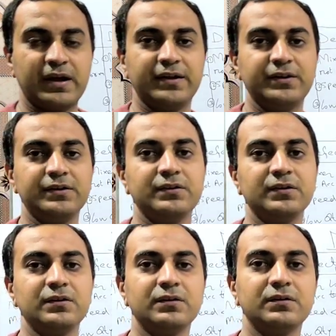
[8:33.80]
add
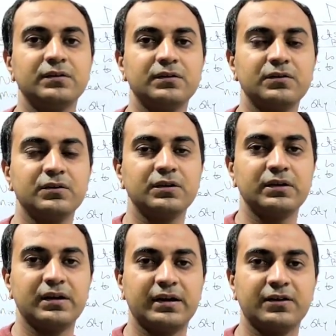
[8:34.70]
it
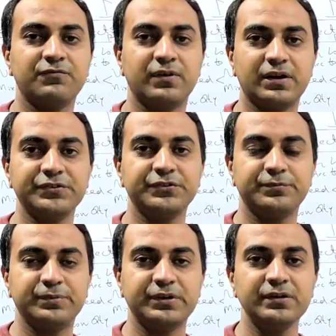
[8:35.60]
at a
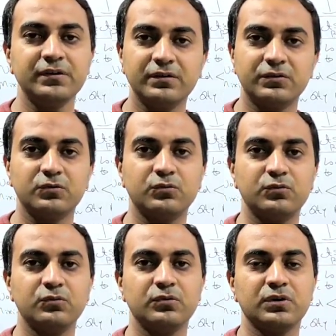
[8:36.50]
fast speed
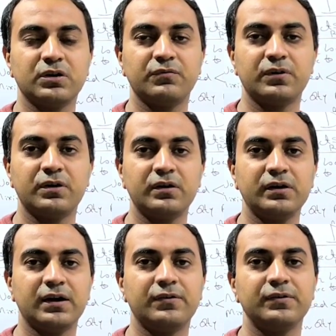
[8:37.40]
to
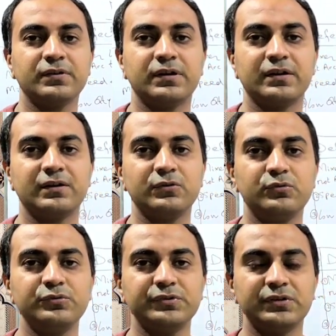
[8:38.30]
convert our
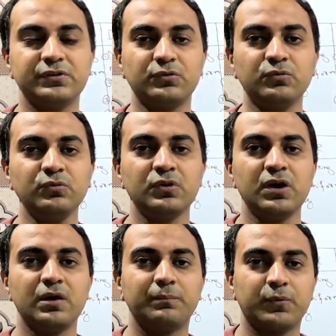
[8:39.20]
granules into
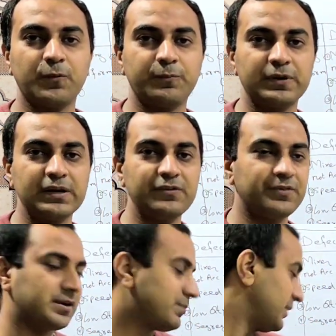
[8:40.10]
properly wet